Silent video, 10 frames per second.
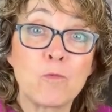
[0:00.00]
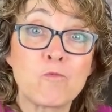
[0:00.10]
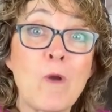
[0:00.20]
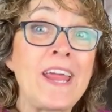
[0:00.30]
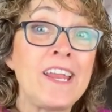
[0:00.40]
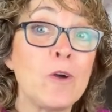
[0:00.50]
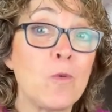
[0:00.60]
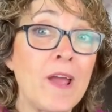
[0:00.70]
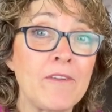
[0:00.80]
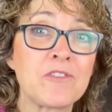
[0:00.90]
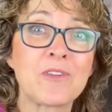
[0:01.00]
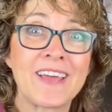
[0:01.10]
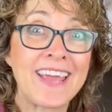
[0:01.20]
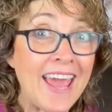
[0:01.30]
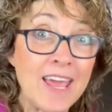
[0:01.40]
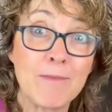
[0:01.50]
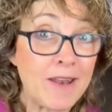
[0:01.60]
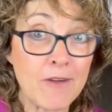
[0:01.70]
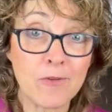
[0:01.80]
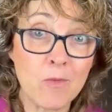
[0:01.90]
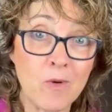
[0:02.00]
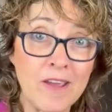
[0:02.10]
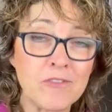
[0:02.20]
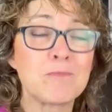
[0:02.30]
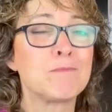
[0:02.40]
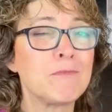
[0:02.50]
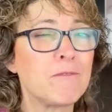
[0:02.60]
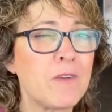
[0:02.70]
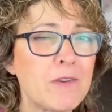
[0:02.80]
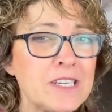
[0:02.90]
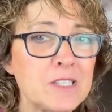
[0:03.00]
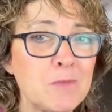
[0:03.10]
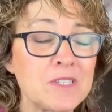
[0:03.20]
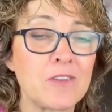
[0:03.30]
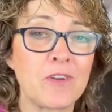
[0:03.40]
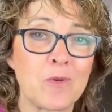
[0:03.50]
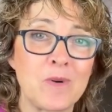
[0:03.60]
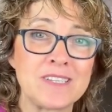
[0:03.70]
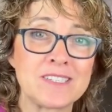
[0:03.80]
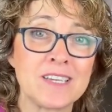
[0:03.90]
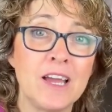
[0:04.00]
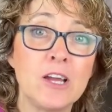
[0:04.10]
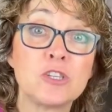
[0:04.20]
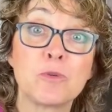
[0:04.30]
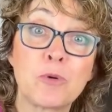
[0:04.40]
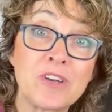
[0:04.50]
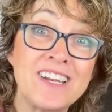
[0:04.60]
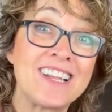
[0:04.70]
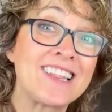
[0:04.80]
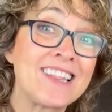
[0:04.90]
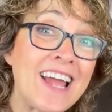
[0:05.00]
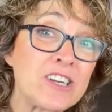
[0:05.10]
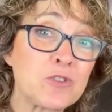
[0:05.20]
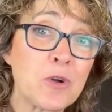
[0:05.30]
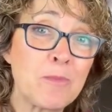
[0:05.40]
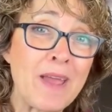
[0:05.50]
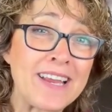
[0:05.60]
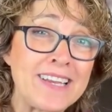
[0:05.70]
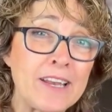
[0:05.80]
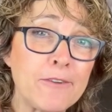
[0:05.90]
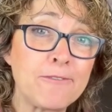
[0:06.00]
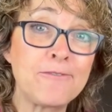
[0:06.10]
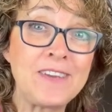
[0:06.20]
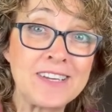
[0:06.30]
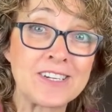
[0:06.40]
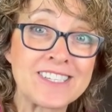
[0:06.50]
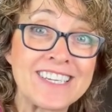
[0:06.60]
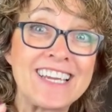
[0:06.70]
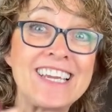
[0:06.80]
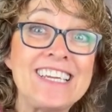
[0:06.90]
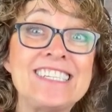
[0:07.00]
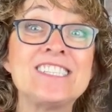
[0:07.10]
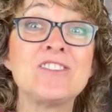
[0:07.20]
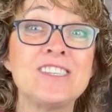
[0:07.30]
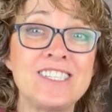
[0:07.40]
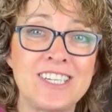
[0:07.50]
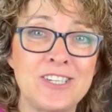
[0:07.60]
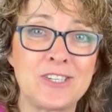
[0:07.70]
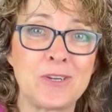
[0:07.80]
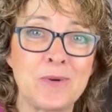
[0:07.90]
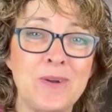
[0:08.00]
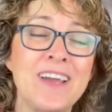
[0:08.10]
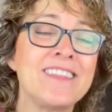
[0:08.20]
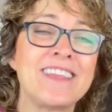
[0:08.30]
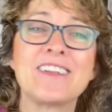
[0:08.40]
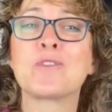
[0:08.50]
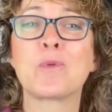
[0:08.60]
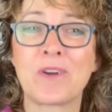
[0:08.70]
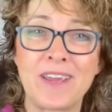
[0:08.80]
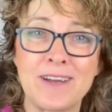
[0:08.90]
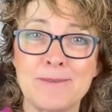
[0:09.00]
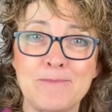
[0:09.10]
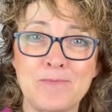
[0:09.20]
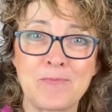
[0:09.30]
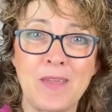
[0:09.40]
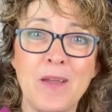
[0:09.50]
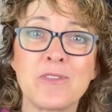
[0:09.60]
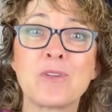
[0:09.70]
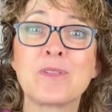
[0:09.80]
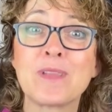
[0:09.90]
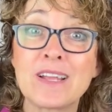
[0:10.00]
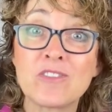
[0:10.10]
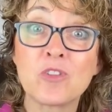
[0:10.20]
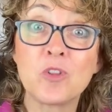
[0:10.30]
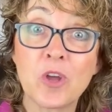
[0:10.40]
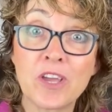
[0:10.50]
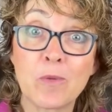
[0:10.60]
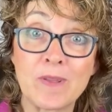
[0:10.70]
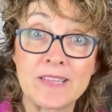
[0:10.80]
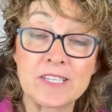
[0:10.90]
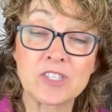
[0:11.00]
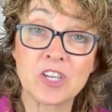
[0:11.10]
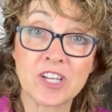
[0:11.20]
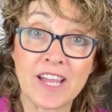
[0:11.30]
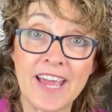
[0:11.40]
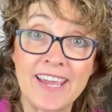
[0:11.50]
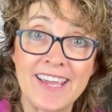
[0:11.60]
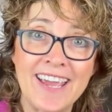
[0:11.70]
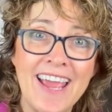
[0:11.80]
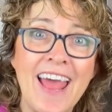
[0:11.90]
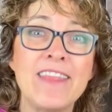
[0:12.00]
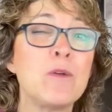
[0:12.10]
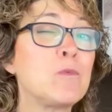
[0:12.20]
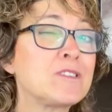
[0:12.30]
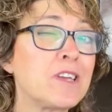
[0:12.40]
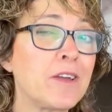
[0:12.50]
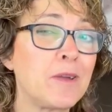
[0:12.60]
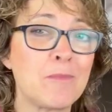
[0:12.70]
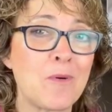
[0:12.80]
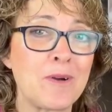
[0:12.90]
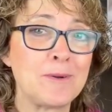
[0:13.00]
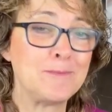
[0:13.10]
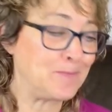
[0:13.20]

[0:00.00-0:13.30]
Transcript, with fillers: radio waves, so like AM and FM waves, very specific ones, to put an electromagnetic field into the tissue that it's working on. So let's look at what these look like, and then we'll tell you more.